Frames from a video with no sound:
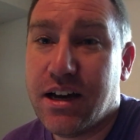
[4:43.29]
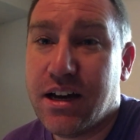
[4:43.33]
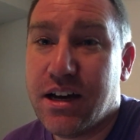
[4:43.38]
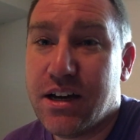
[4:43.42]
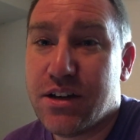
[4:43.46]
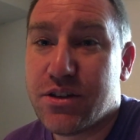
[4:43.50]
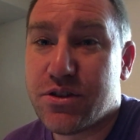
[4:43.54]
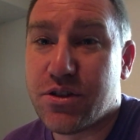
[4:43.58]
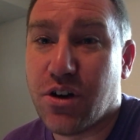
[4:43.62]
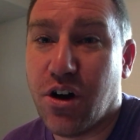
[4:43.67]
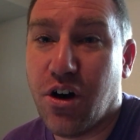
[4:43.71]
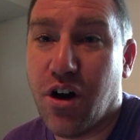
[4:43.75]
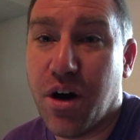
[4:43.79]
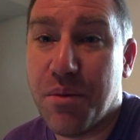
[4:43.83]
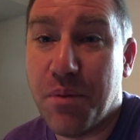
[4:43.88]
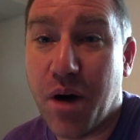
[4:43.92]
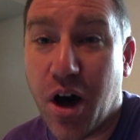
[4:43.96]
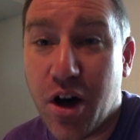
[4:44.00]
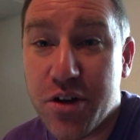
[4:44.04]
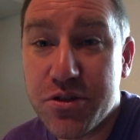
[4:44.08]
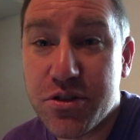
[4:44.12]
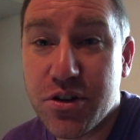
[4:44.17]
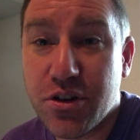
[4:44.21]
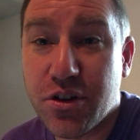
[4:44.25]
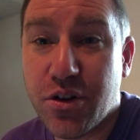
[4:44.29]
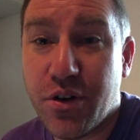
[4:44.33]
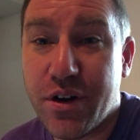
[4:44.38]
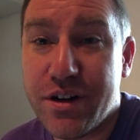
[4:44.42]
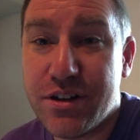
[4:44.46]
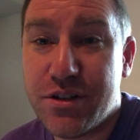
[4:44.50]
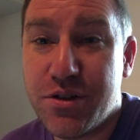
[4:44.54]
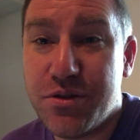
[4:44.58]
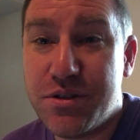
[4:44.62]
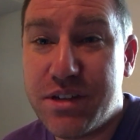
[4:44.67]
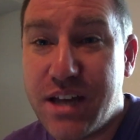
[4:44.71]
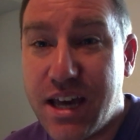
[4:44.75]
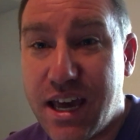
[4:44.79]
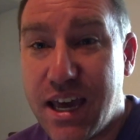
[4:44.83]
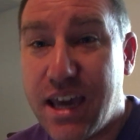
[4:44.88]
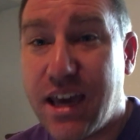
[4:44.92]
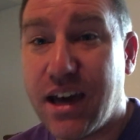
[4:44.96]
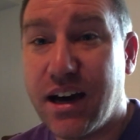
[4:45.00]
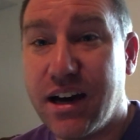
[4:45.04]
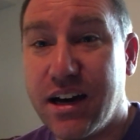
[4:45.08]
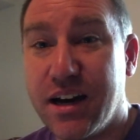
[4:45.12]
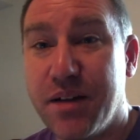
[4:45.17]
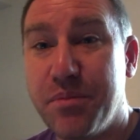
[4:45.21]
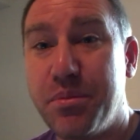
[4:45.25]
So I'm also going to
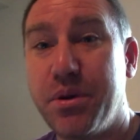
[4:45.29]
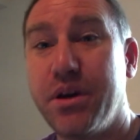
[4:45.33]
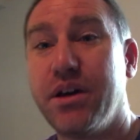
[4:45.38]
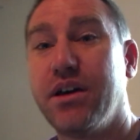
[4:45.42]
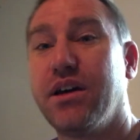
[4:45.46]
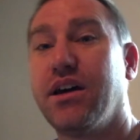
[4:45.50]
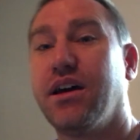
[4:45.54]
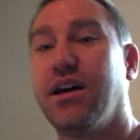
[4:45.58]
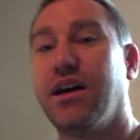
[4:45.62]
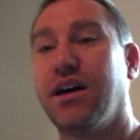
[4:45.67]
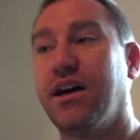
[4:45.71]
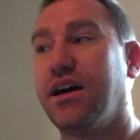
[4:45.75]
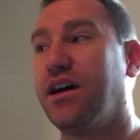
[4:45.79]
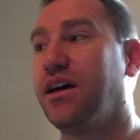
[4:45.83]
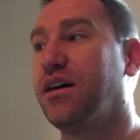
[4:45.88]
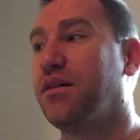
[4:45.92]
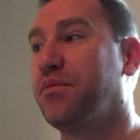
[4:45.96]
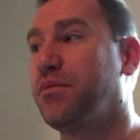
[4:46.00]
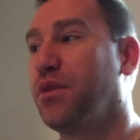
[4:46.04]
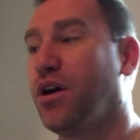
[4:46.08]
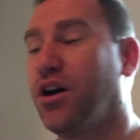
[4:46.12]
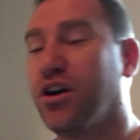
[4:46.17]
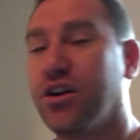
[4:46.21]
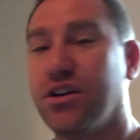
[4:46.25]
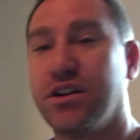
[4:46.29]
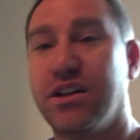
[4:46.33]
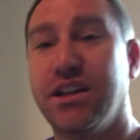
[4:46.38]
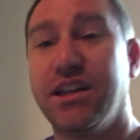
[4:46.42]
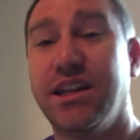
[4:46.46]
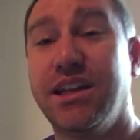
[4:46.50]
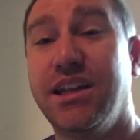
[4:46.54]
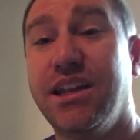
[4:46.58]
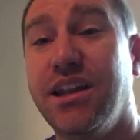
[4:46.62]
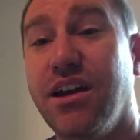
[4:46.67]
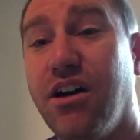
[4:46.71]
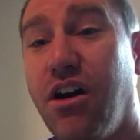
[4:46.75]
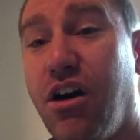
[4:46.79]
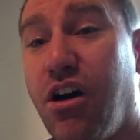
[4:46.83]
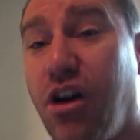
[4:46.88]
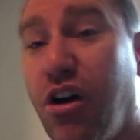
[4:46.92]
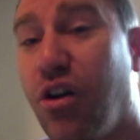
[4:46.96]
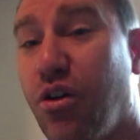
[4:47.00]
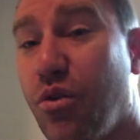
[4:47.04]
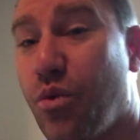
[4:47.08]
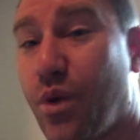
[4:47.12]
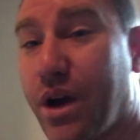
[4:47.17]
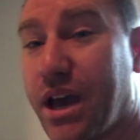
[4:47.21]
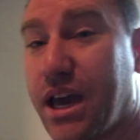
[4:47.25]
take up our
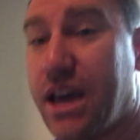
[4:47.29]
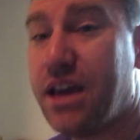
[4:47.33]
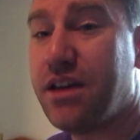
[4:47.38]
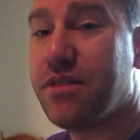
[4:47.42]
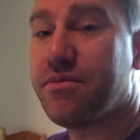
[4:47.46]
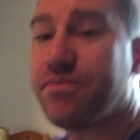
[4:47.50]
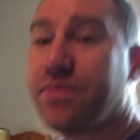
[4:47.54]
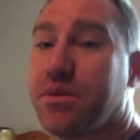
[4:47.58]
hallway.